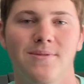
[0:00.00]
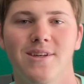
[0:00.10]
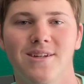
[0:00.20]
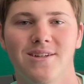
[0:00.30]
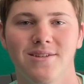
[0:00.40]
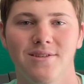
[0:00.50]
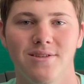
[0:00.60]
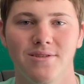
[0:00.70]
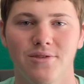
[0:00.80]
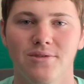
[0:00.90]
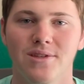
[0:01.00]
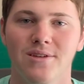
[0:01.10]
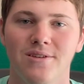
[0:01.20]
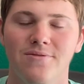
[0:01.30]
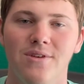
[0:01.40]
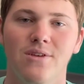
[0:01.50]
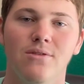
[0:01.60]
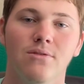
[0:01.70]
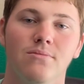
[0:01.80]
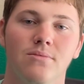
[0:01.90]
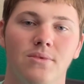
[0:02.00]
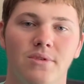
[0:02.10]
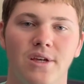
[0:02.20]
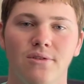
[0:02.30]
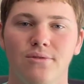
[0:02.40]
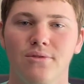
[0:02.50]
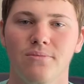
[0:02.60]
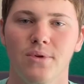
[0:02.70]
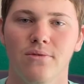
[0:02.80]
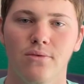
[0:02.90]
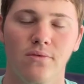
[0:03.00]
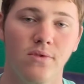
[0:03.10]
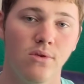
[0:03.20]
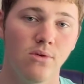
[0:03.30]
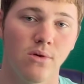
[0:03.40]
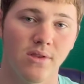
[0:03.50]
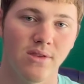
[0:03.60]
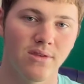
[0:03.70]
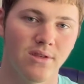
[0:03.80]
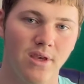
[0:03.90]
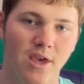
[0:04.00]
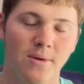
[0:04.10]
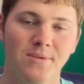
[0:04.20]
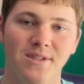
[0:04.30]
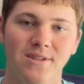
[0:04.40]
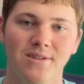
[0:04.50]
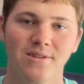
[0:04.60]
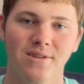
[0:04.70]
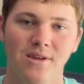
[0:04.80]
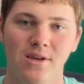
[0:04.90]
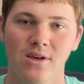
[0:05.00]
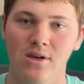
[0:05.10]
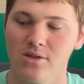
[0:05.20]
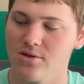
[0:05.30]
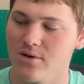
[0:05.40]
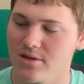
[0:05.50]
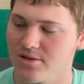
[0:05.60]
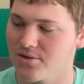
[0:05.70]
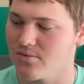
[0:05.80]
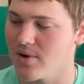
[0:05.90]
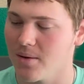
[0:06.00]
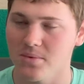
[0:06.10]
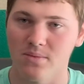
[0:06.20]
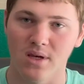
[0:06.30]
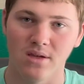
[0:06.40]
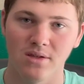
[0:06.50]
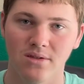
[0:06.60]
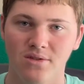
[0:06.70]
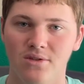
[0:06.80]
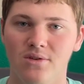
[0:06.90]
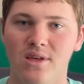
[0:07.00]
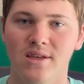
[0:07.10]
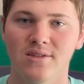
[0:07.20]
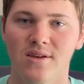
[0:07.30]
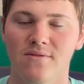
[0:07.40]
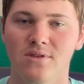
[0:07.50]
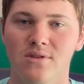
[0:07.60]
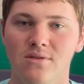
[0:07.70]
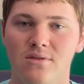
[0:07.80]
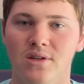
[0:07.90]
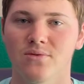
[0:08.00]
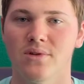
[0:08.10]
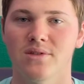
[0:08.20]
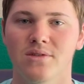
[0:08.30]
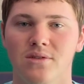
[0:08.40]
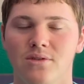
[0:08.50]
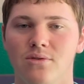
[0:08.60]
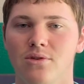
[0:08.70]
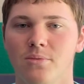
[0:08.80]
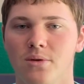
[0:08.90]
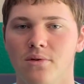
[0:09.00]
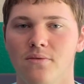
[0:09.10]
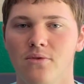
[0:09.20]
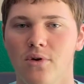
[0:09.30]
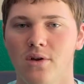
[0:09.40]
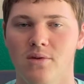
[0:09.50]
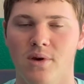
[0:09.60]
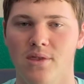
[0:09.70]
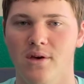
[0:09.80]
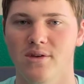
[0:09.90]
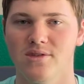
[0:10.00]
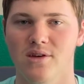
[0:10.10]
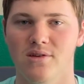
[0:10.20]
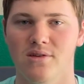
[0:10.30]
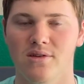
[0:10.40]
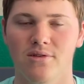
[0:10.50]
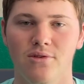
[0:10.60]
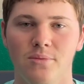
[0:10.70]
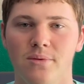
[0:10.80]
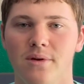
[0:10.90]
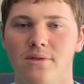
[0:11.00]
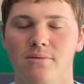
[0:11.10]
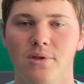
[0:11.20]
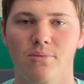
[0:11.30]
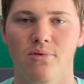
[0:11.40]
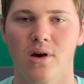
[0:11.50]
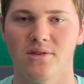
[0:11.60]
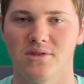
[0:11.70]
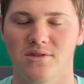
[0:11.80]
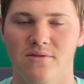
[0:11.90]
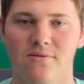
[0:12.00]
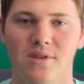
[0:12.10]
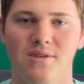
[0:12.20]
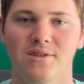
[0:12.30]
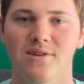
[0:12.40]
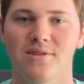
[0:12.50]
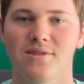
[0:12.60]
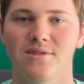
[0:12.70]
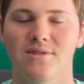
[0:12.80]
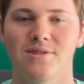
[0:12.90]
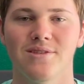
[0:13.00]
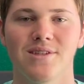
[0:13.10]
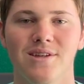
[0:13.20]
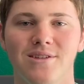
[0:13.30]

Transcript: guys? So in today's video, I'm taking a little bit of a review on Camskns. So I just wrapped my Sony a7 II and I just want to do a little bit of a review on it, my thoughts on it, and a little bit about the process of the installation. So let's get